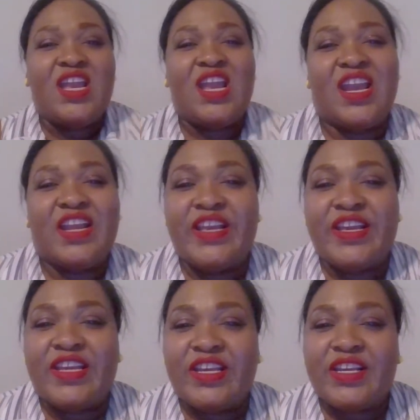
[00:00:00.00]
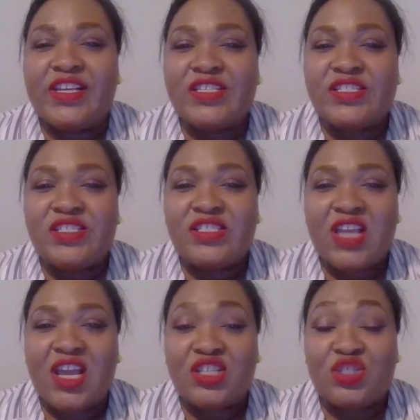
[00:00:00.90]
It is
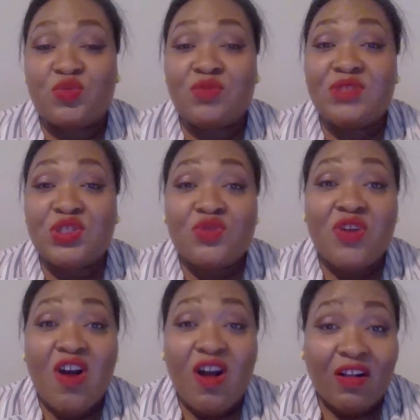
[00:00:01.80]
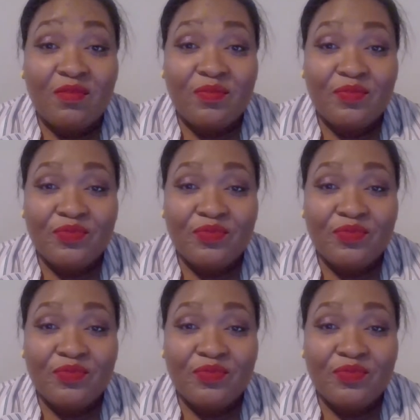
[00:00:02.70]
a swimsuit haul,